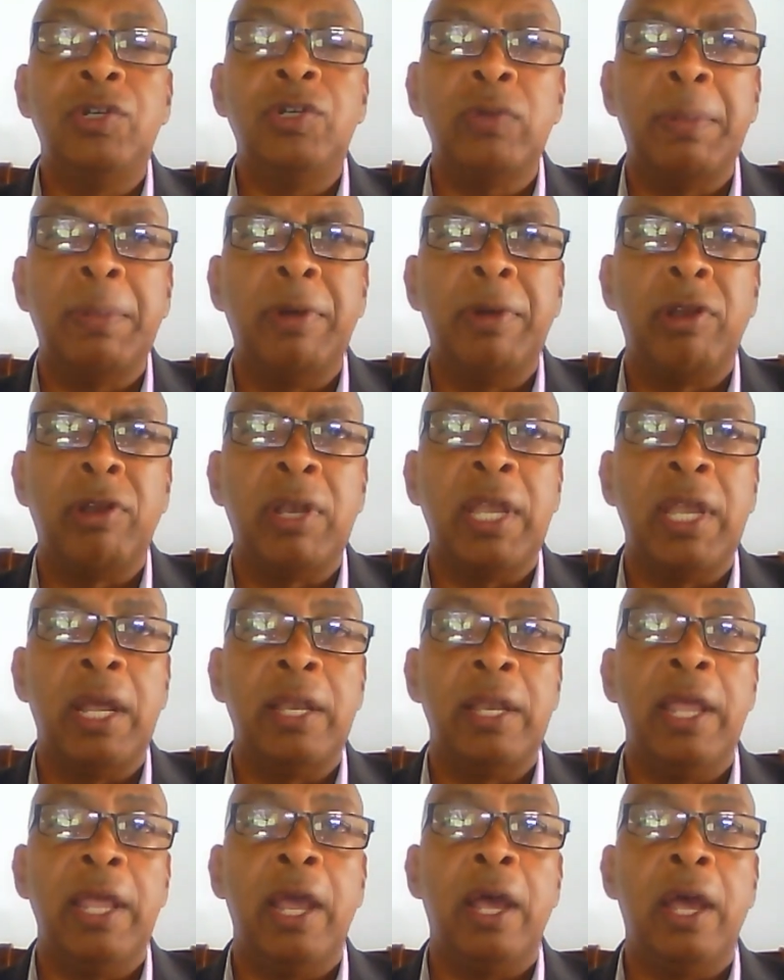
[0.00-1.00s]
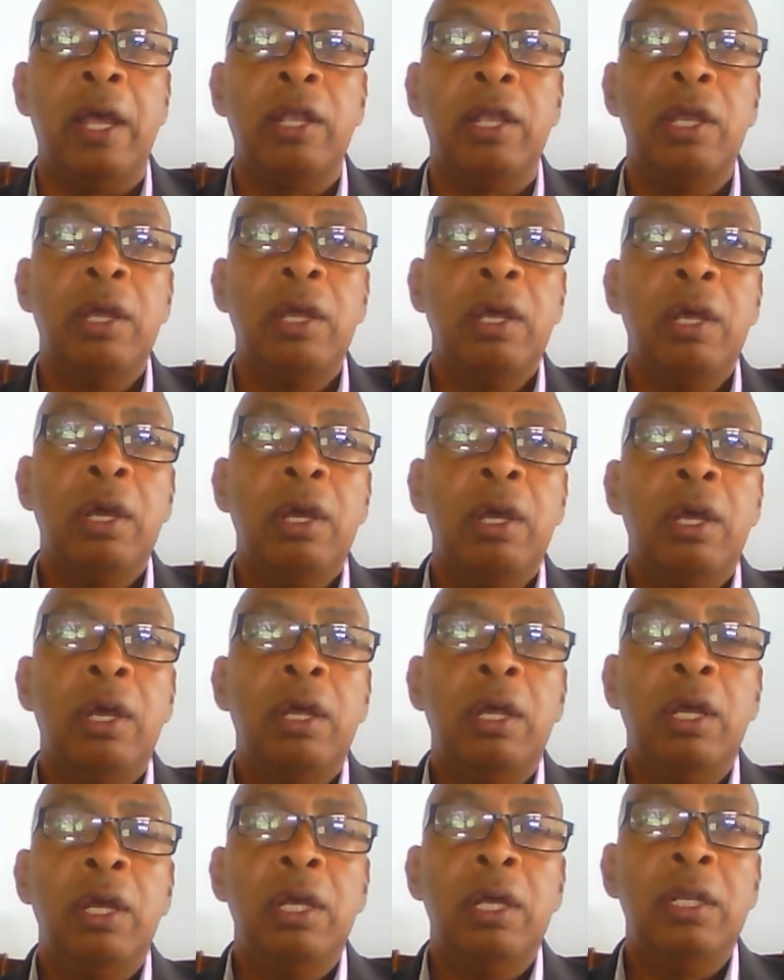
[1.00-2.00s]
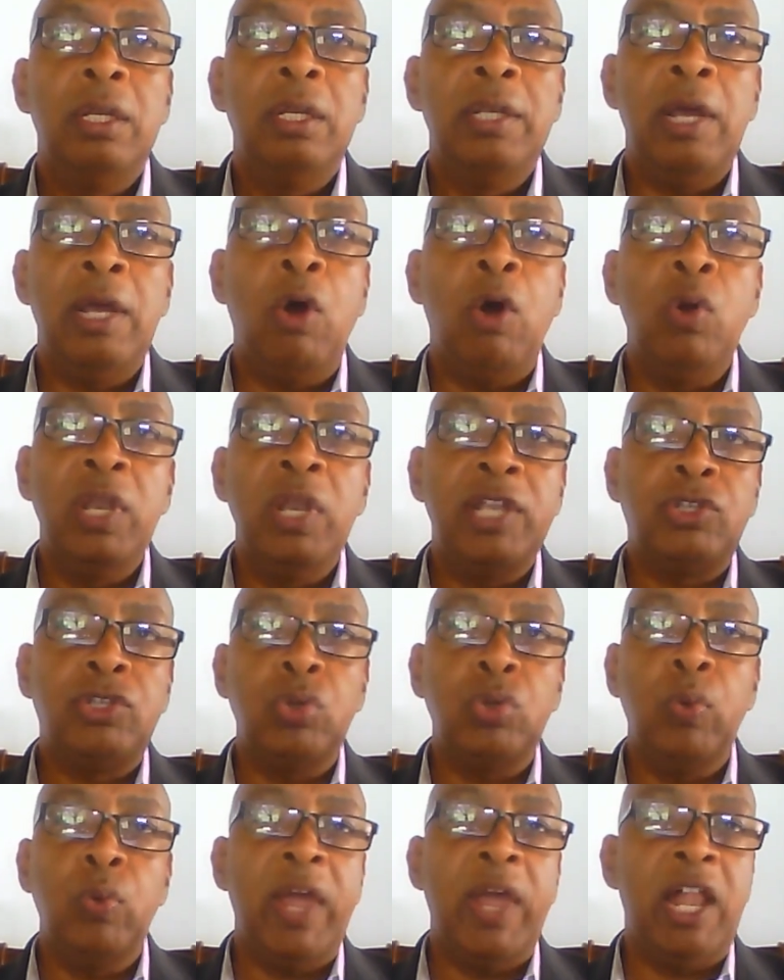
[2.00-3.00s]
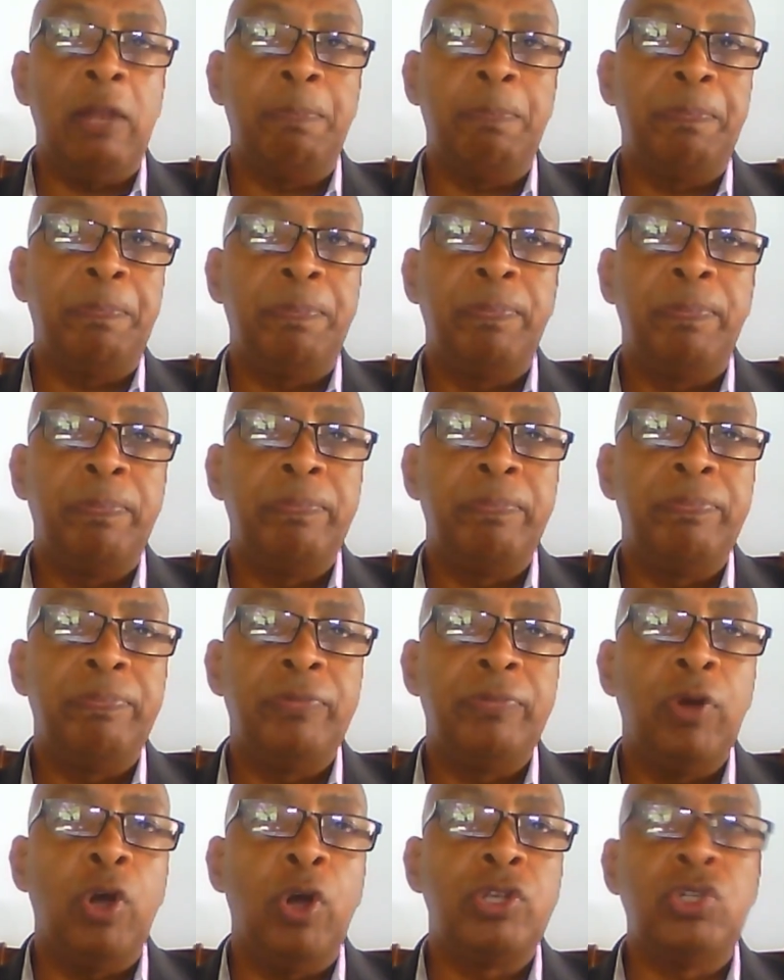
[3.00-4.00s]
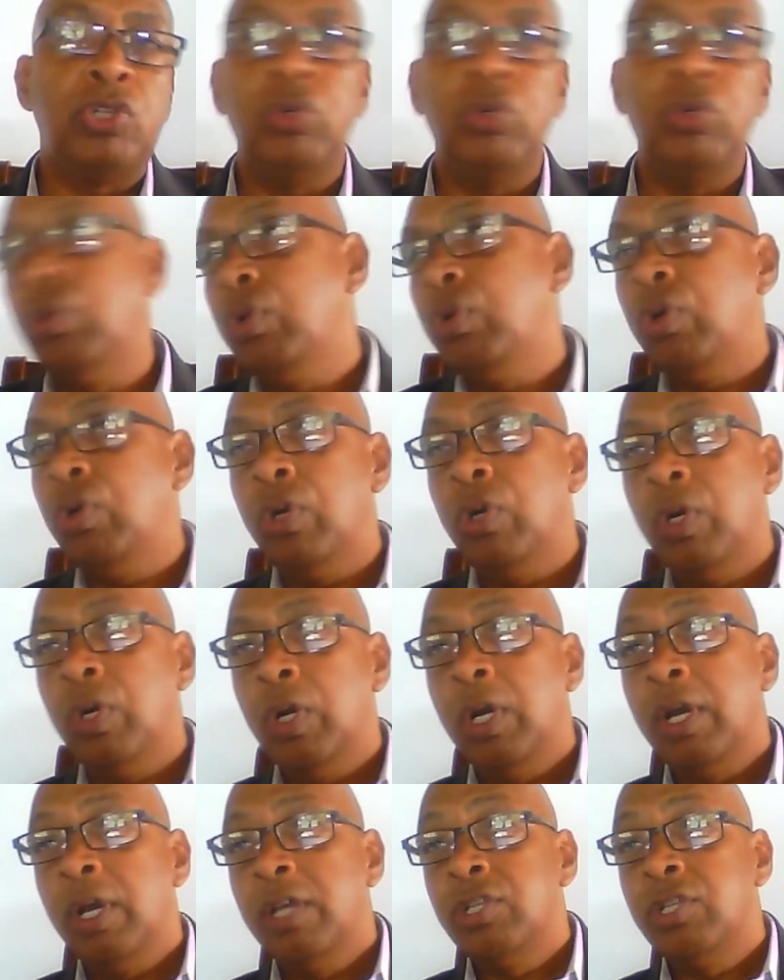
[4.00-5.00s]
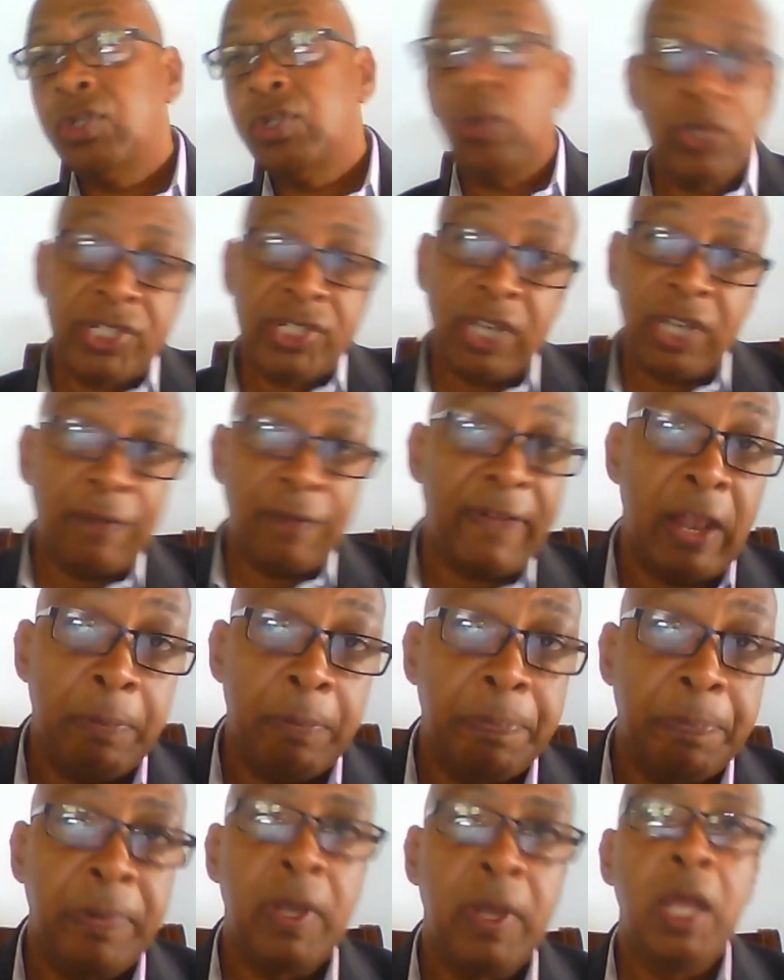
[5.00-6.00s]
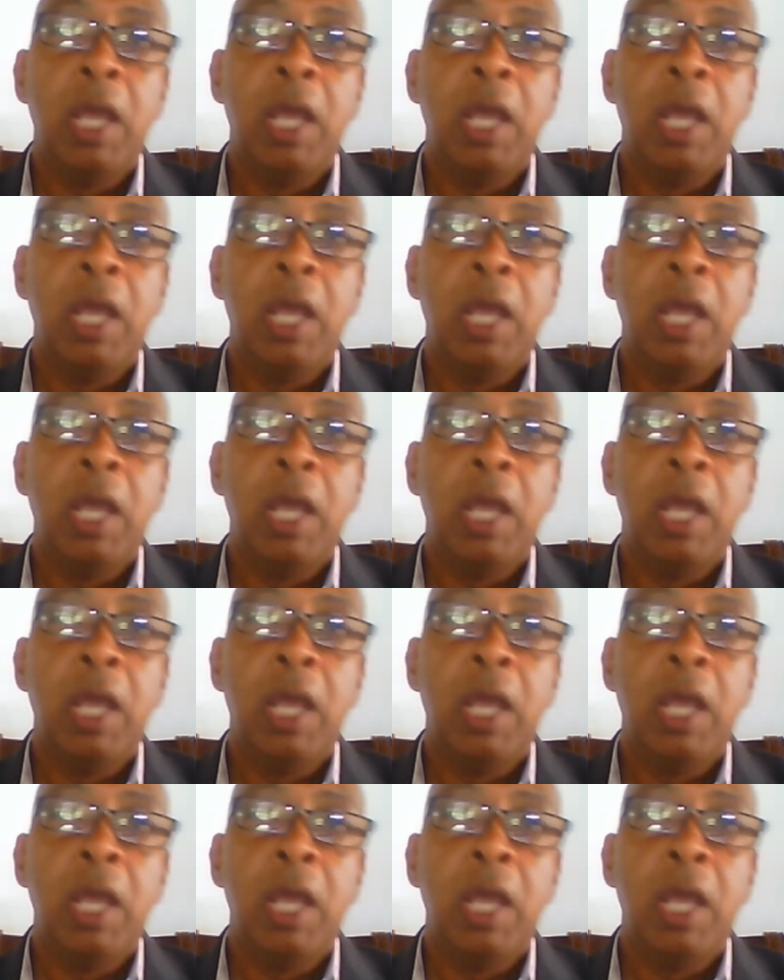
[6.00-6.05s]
truth about it, there are only two sources of help,